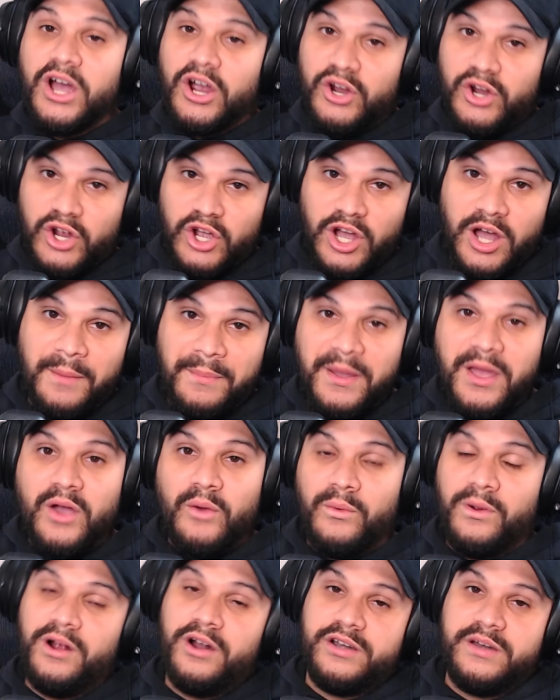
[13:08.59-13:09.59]
are up
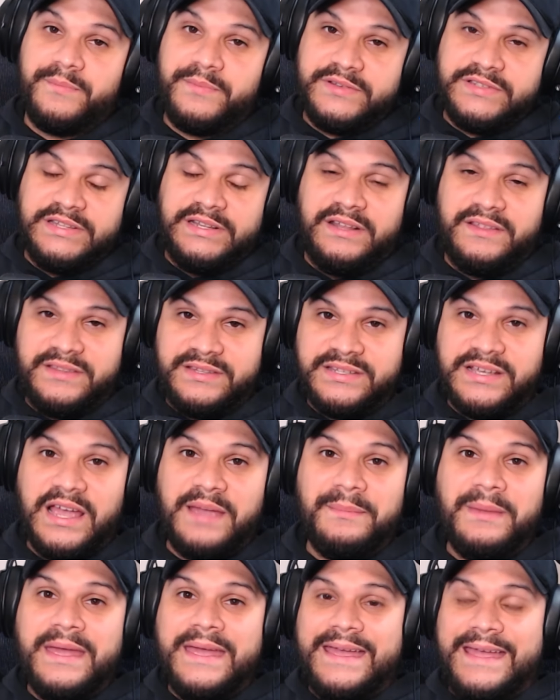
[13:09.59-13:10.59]
100% of the
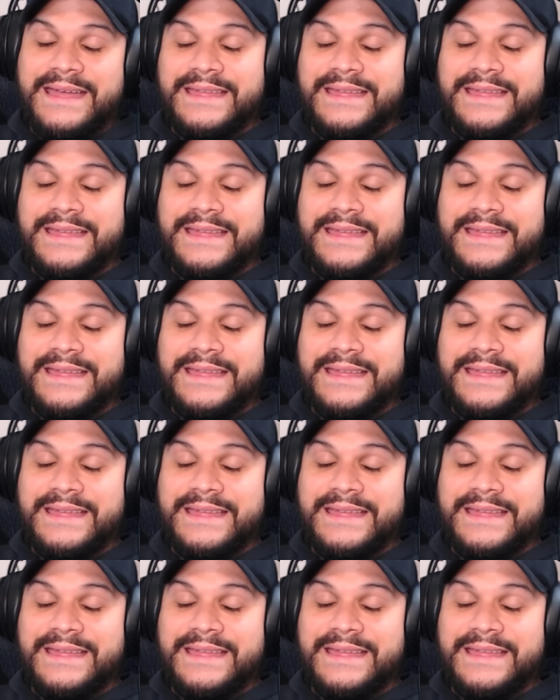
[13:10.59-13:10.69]
time.